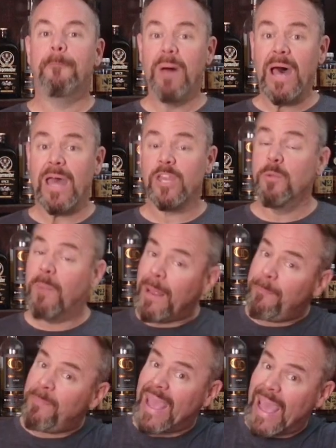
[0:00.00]
But you
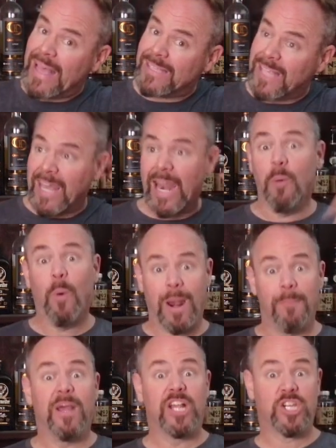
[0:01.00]
might be asking, and I want
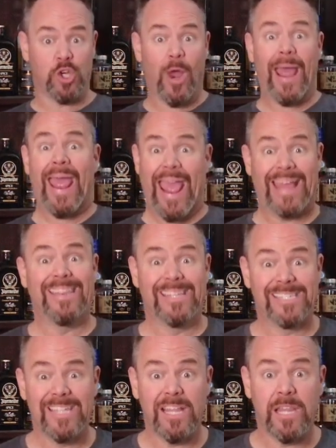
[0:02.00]
to make sure I add
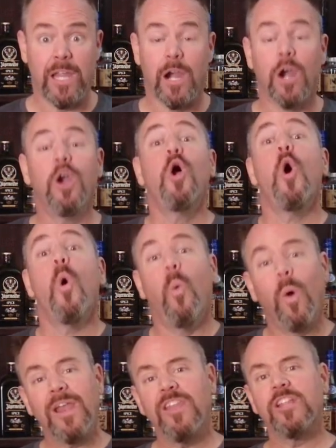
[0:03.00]
this in there,
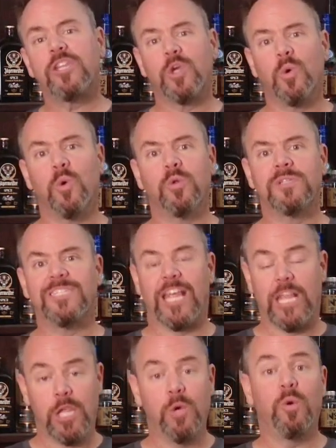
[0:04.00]
what are the tools that
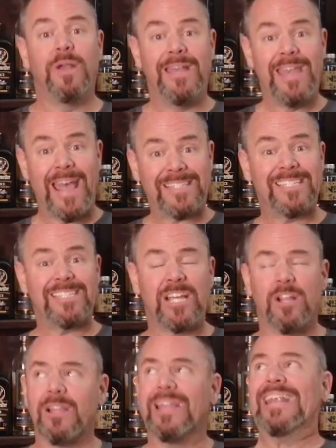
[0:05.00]
you would
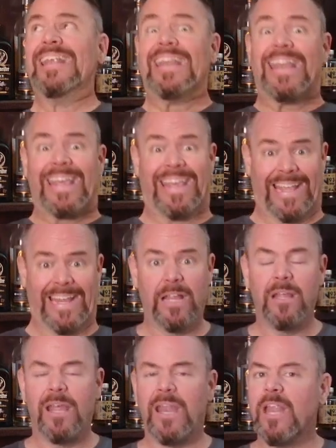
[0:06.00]
necessarily
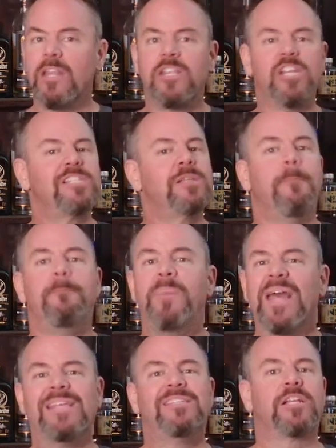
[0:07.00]
need? And just the
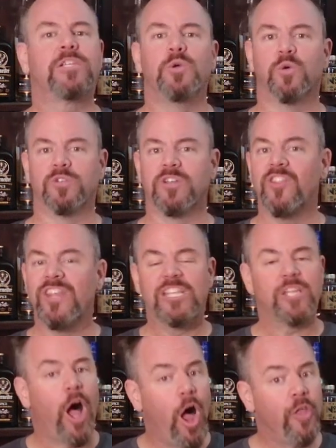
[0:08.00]
basic tools. Are
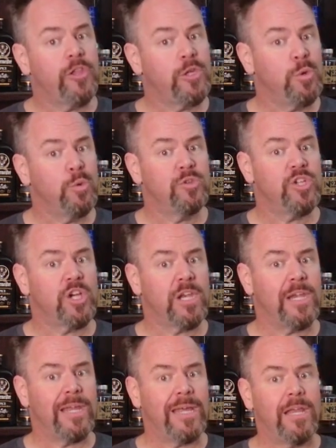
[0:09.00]
these all the tools you're
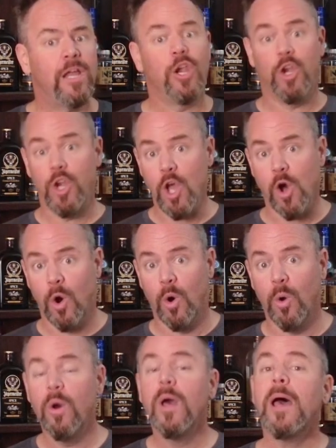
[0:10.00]
going to need?
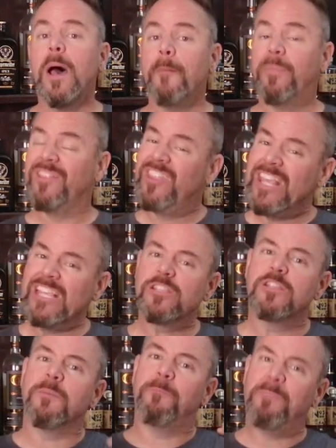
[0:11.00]
No, but these
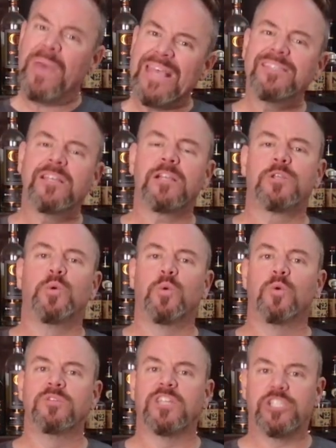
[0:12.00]
are the basic
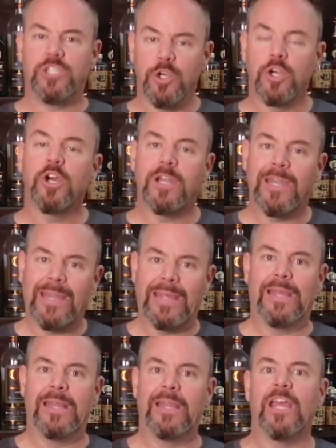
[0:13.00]
tools that you're going to
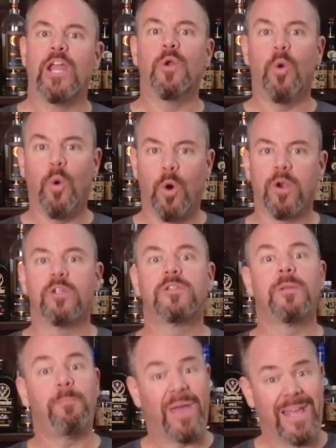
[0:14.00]
need in order
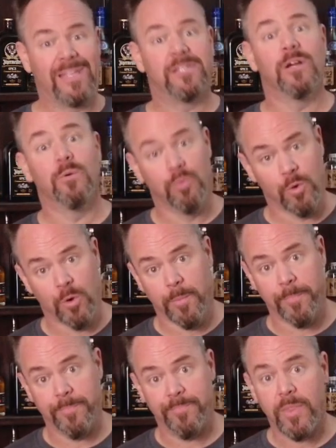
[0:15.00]
to paint a
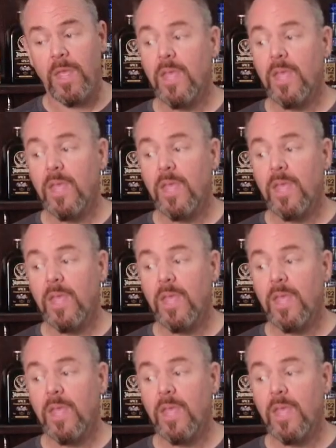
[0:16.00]
room.